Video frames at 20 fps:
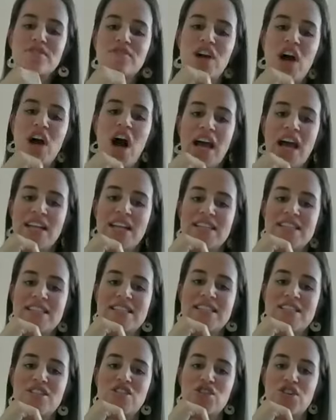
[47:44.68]
of
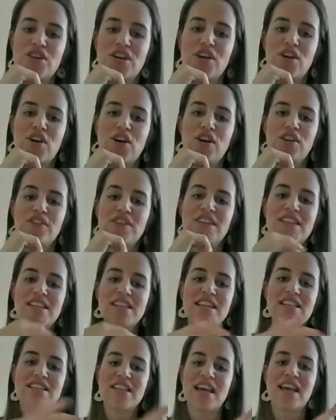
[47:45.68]
kindness during COVID,
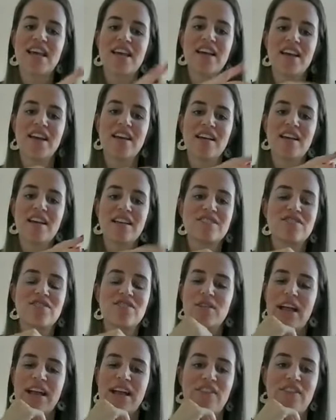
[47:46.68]
and it's like a it's
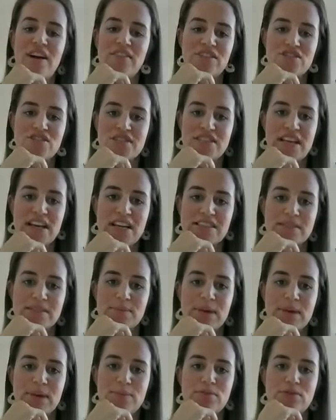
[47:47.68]
got like
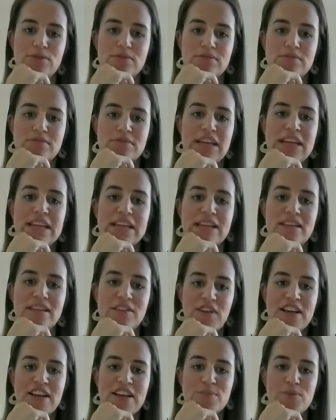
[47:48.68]
500,000 people in the
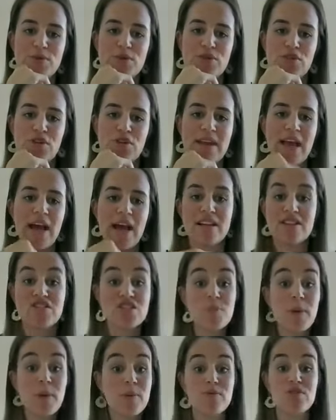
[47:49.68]
Facebook group now. And it's
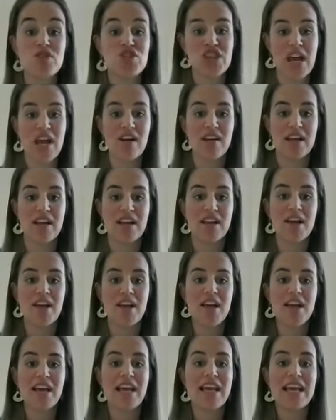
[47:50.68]
just people sharing
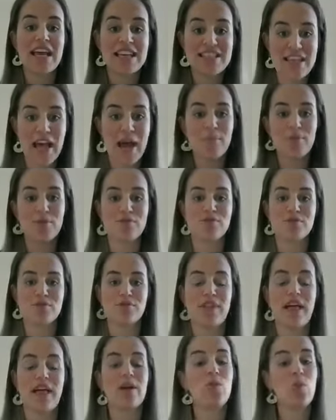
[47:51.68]
examples
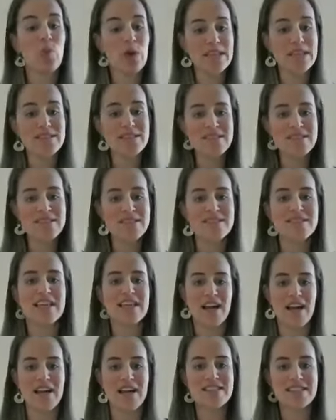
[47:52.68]
of like wins
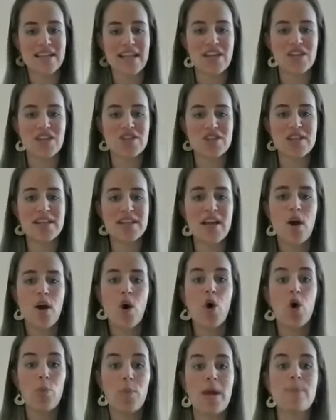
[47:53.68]
in isolation
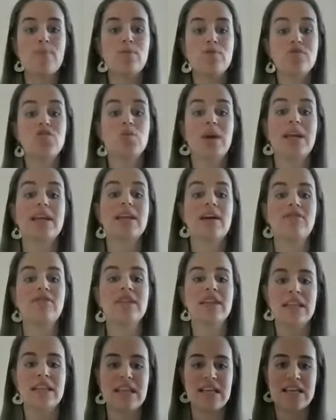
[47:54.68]
or people doing
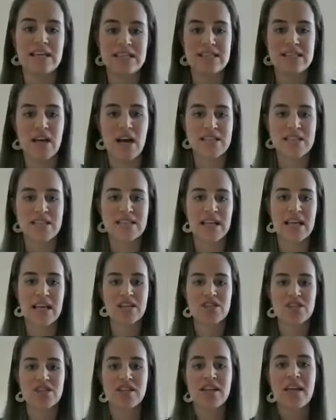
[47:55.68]
lovely things in
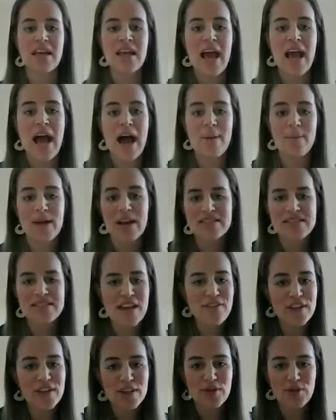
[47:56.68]
isolation. Um, and I was
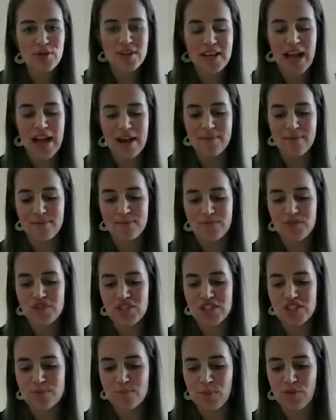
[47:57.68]
having a look um,
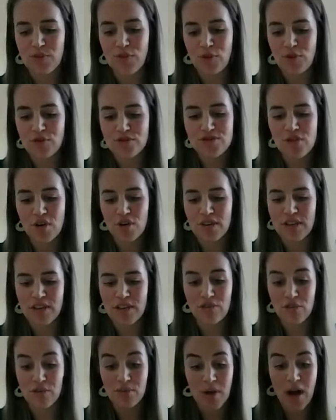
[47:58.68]
just before scrolling
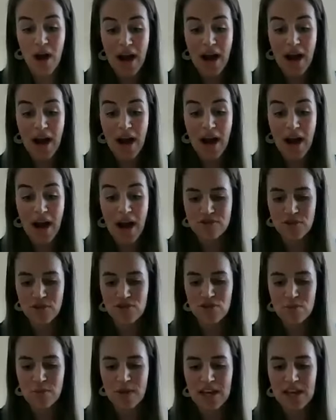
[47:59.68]
through my kind of
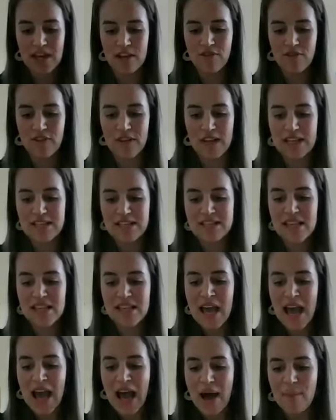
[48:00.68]
social media feeds,
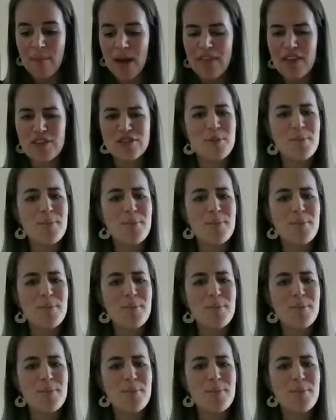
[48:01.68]
um, and there's